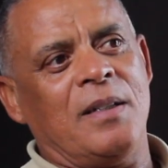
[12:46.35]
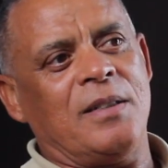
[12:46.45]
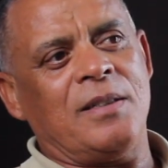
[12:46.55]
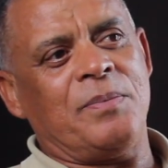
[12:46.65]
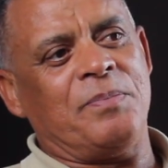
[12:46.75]

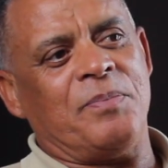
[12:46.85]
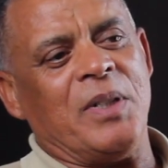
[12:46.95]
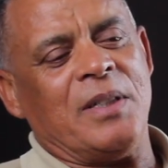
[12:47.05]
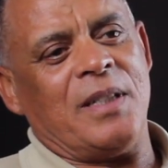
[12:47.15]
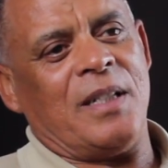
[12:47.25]
just
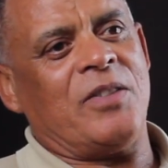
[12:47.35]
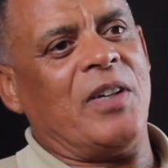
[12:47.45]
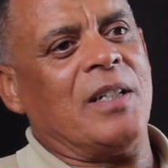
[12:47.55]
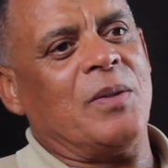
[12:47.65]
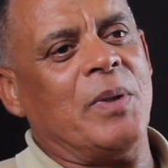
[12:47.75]
brings that
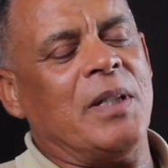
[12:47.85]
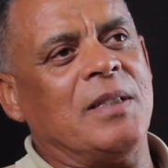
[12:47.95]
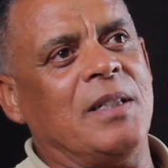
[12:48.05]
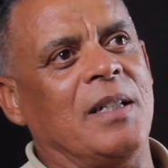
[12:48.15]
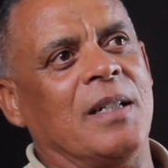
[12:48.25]

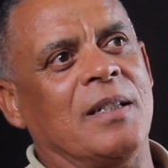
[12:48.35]
tranquility,